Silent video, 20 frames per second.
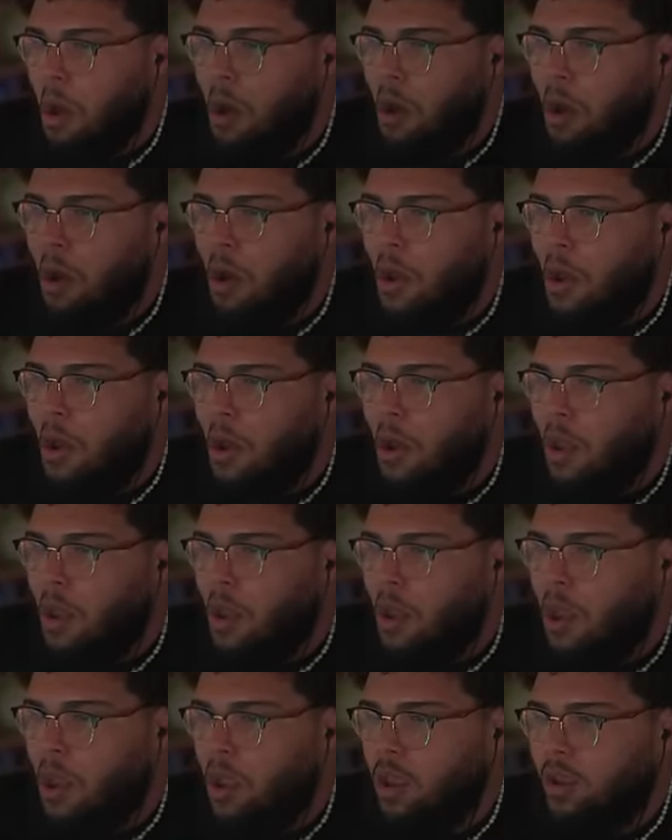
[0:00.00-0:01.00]
There's something else
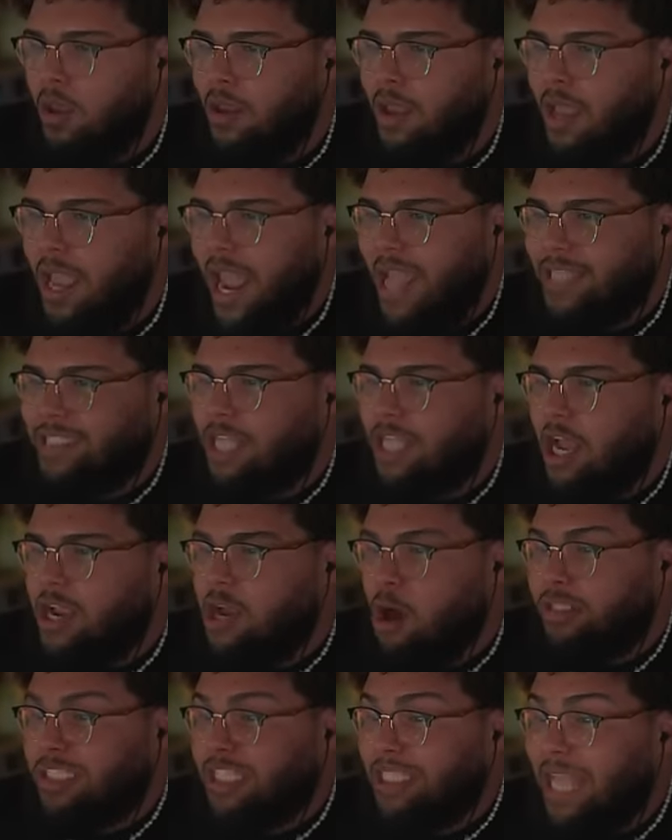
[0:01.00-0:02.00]
I'll do it. It's the-
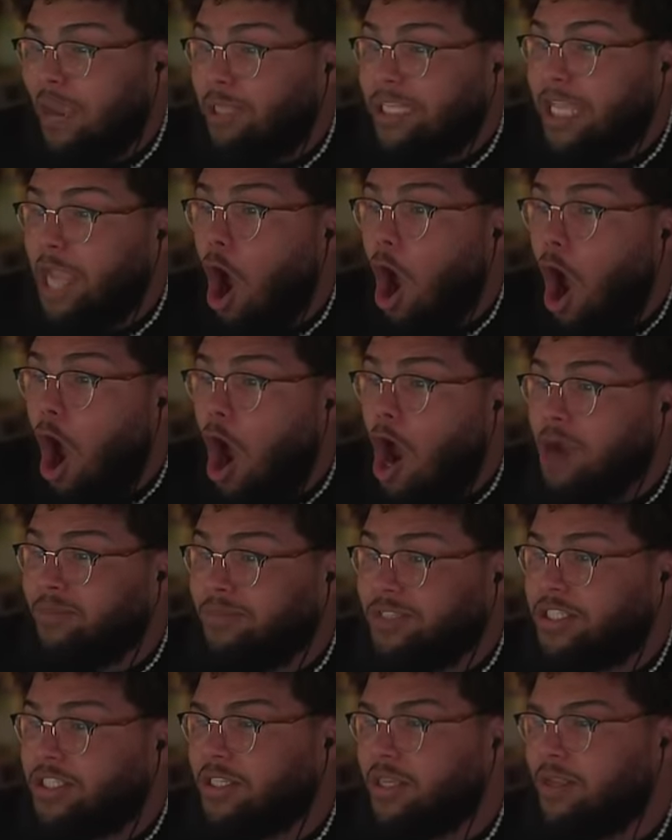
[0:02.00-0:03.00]
No, it's the thing with the
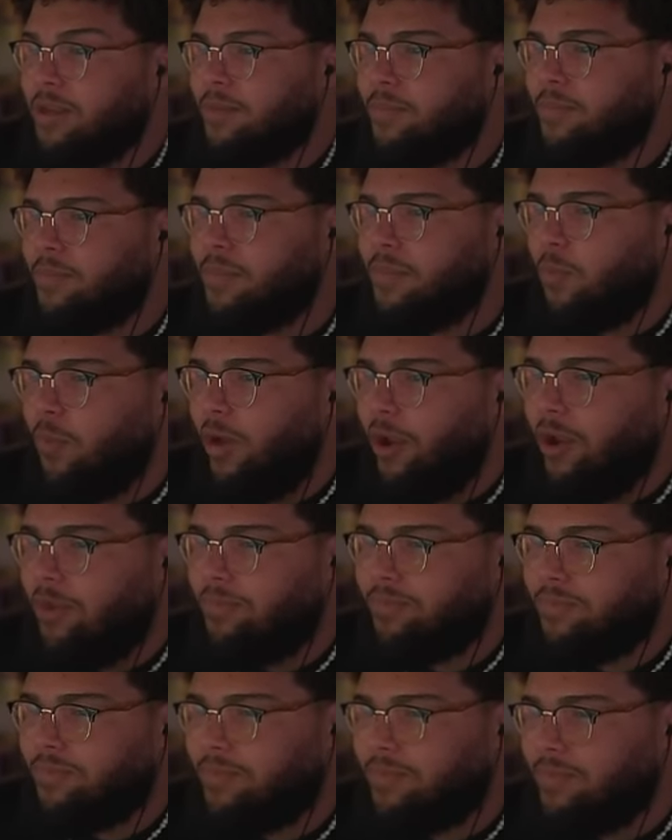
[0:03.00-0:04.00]
arms! No! Well.
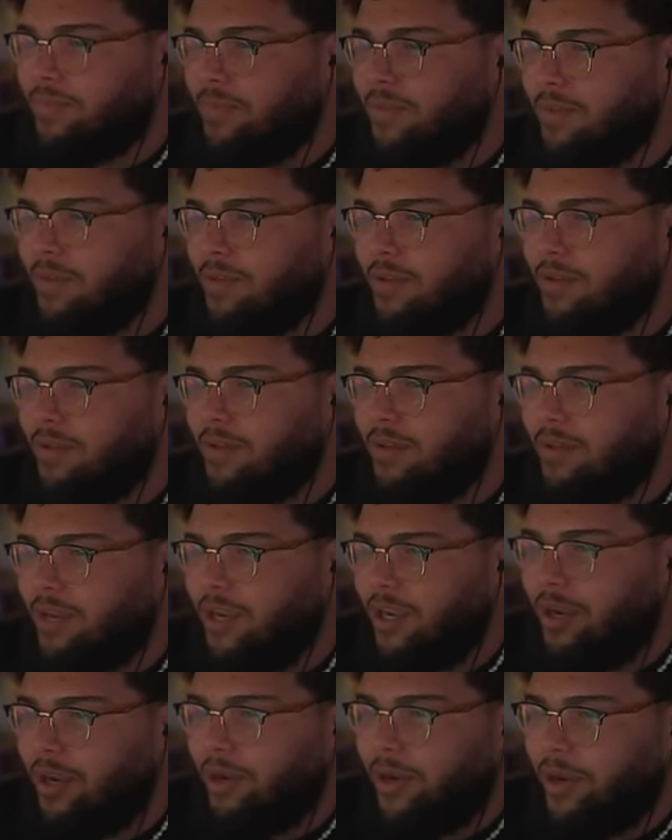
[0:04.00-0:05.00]
You're dead.
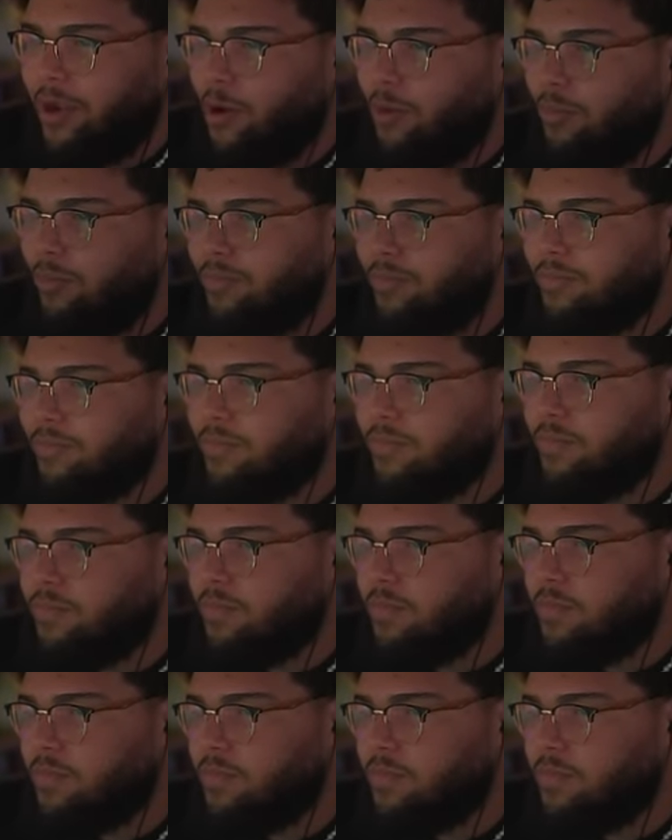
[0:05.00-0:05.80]
Here we go. Wait.